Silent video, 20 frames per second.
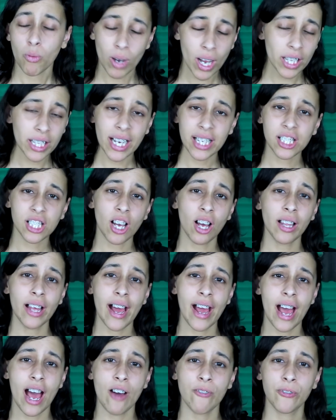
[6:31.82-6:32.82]
Well, that's all
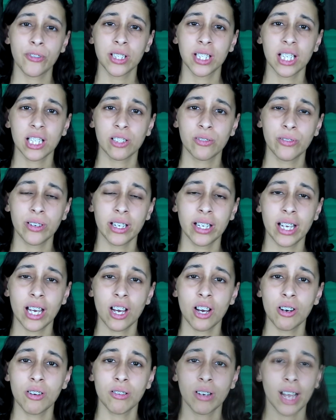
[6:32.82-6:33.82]
I have for this
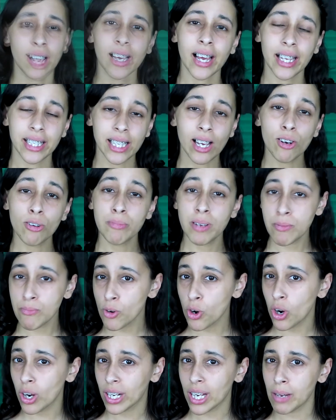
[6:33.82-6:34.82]
video, and there will be
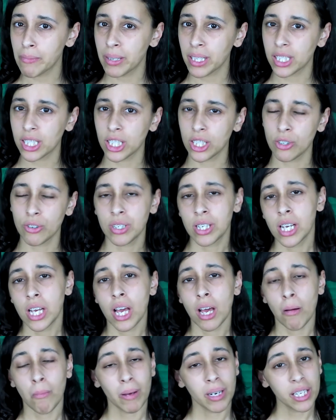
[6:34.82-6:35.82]
more coming soon.
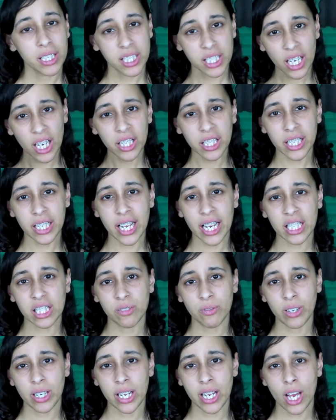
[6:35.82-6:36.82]
But until the next
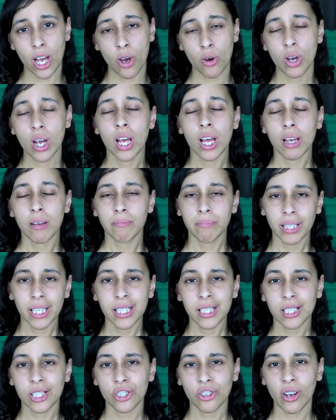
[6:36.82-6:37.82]
video,
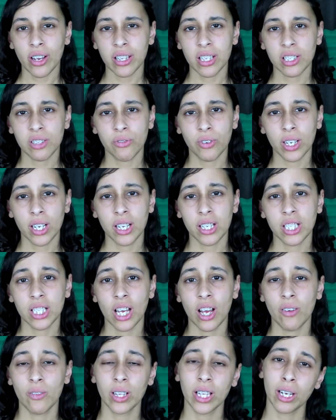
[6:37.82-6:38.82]
please enjoy this footage
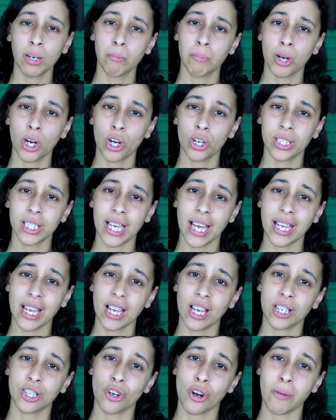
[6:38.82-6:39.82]
of a little bird
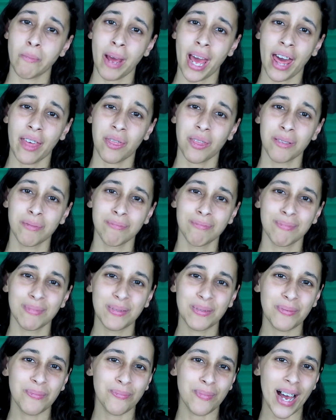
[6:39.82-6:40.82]
taking a dirt bath.
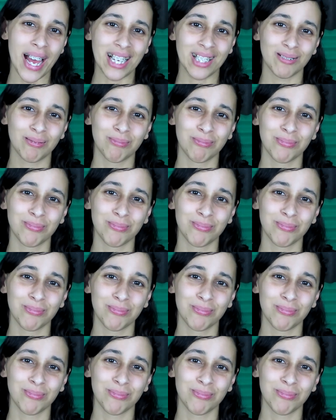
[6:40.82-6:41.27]
Bye.